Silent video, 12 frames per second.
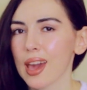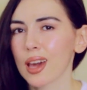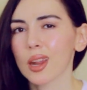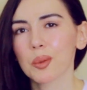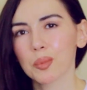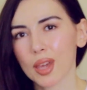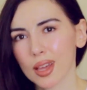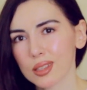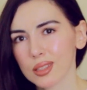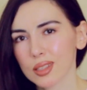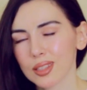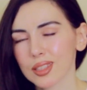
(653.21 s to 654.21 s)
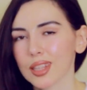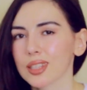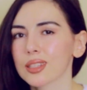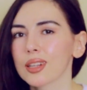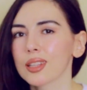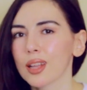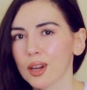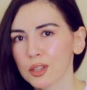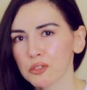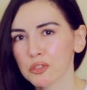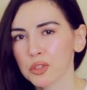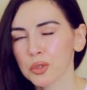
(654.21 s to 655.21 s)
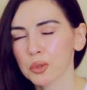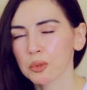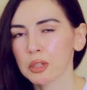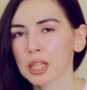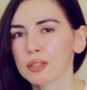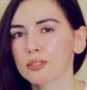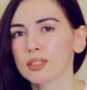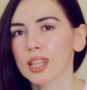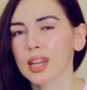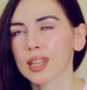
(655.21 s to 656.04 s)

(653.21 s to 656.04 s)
And I'm guessing that a lot of you will have